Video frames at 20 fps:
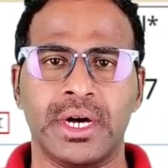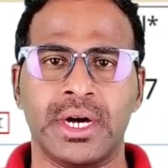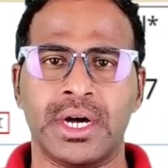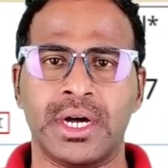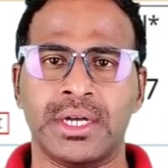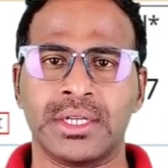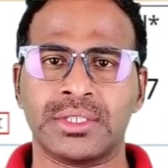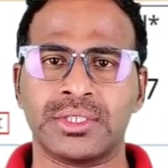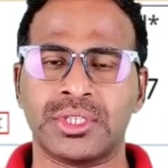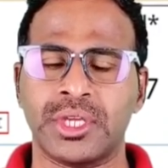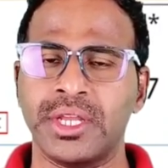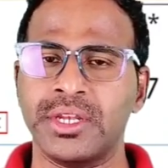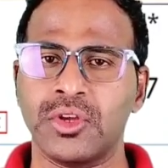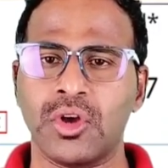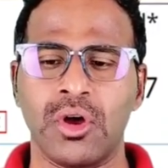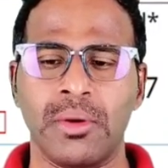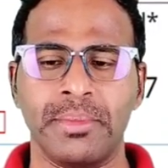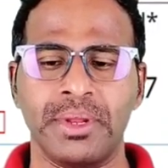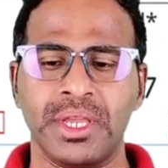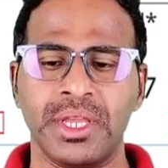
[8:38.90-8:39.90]
10
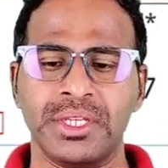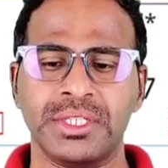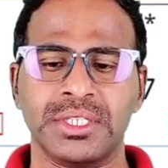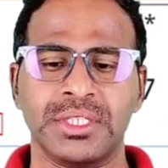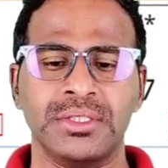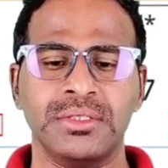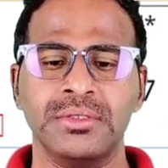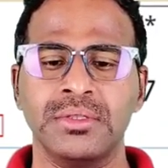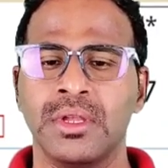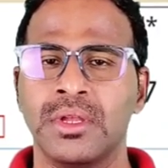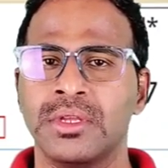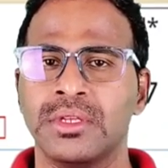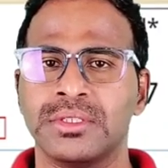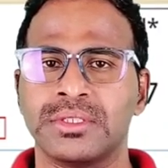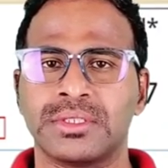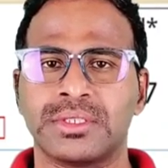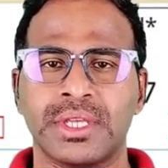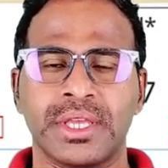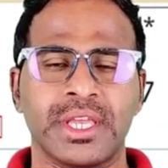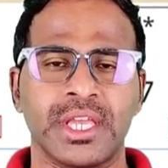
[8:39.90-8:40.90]
combinations,
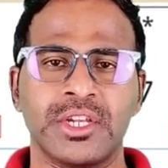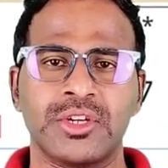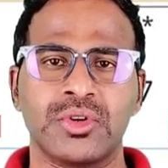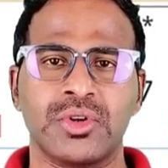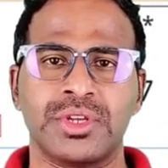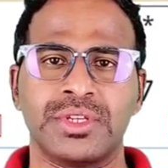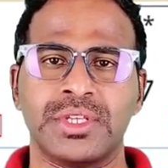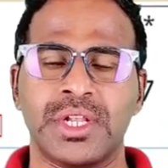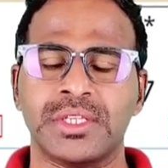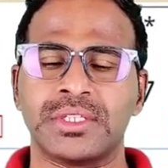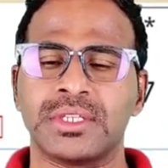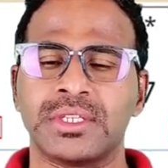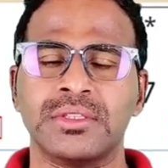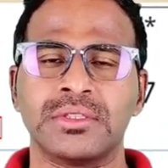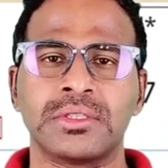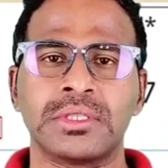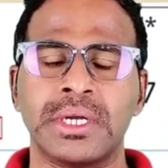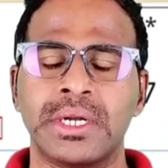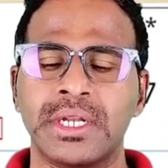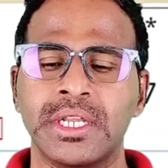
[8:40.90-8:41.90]
second row results in
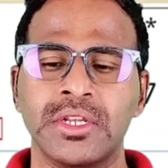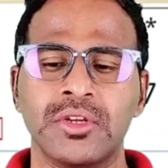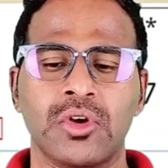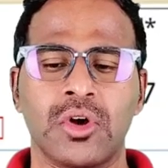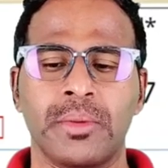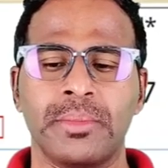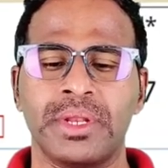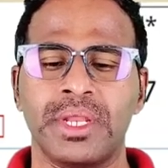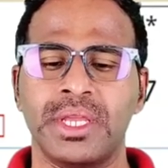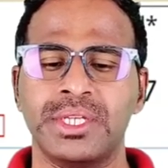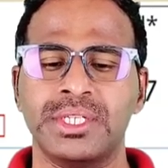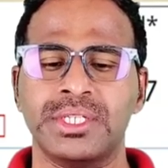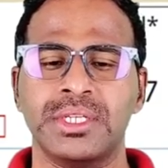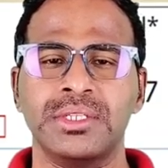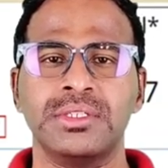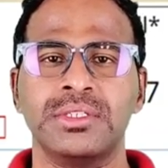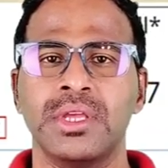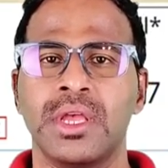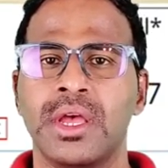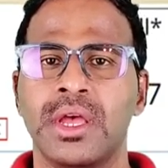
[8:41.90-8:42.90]
13
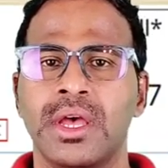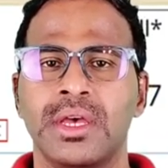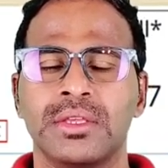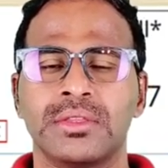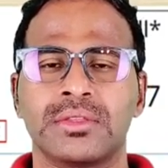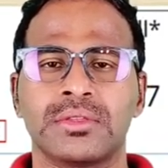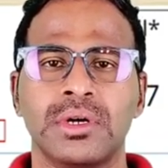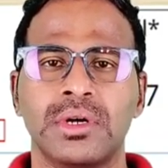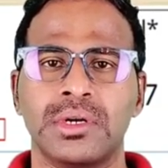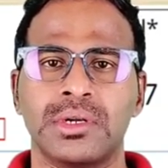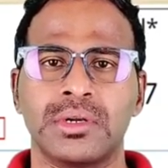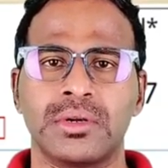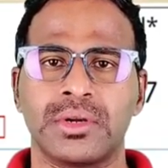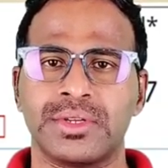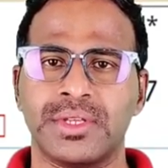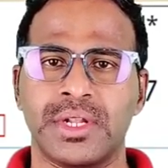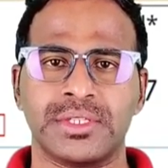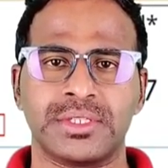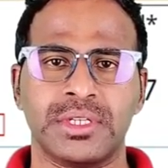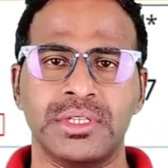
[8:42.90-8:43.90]
combinations, and third row
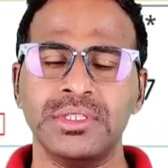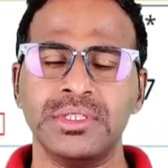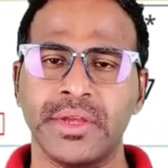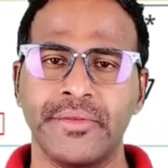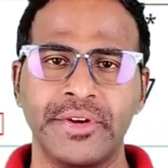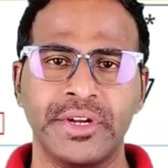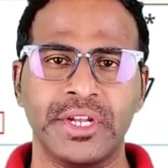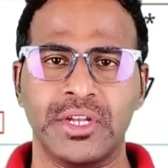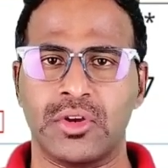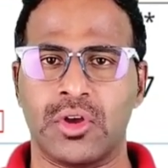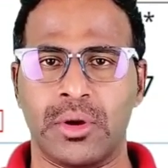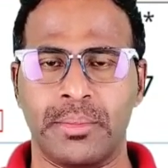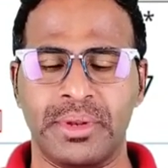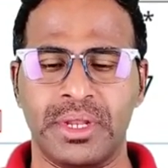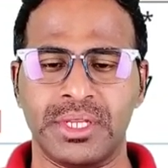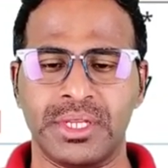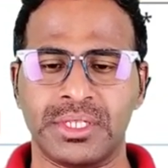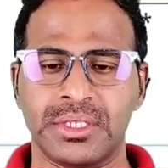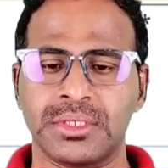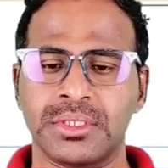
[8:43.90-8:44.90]
results in 17
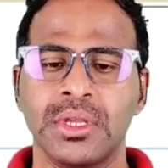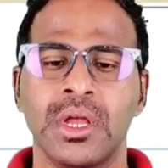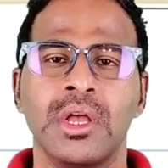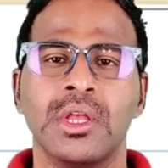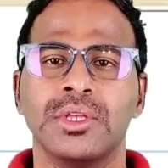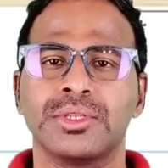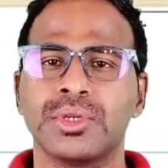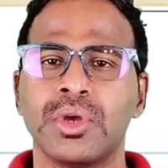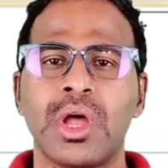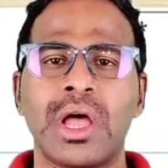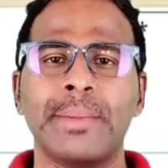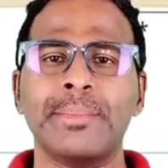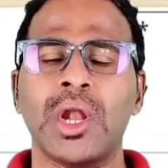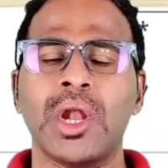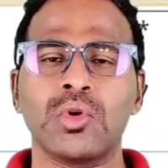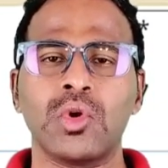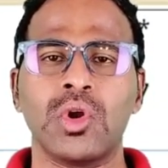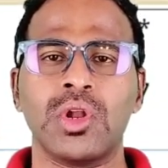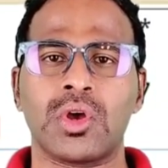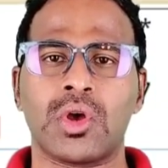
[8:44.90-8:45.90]
combinations. So I'm not
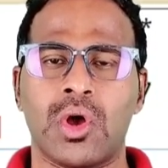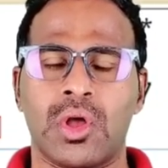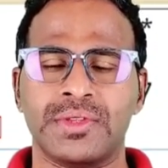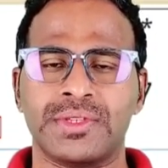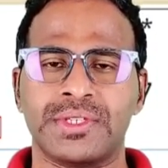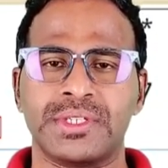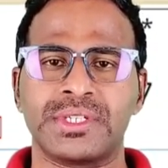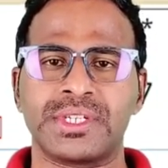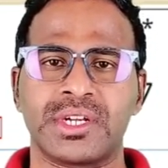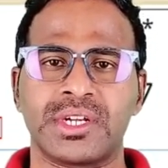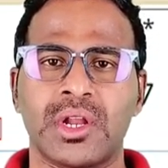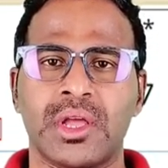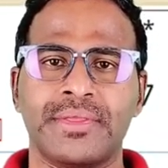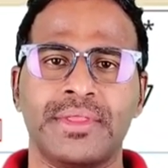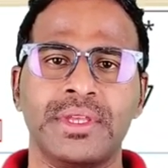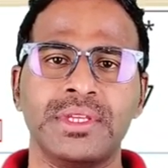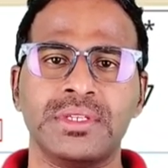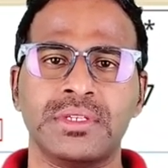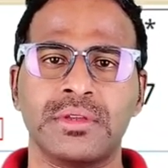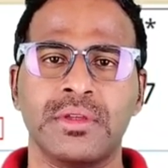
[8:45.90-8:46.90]
going to concentrate on
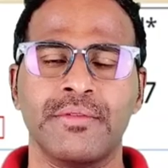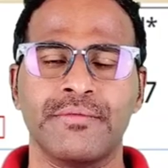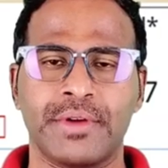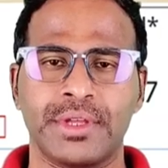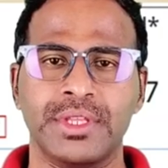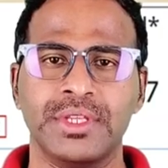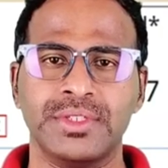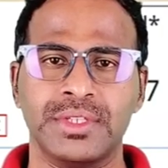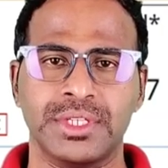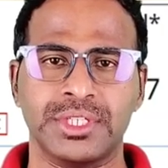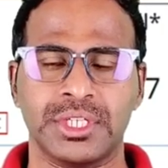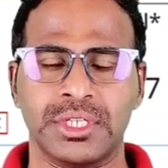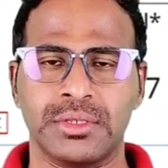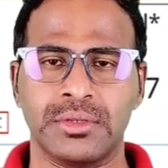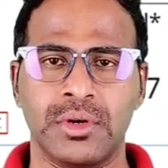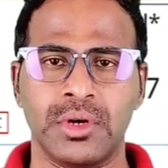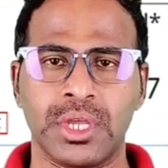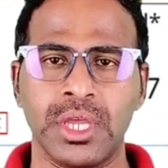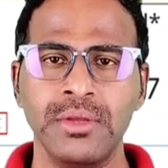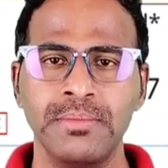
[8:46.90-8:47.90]
this for this session. Okay.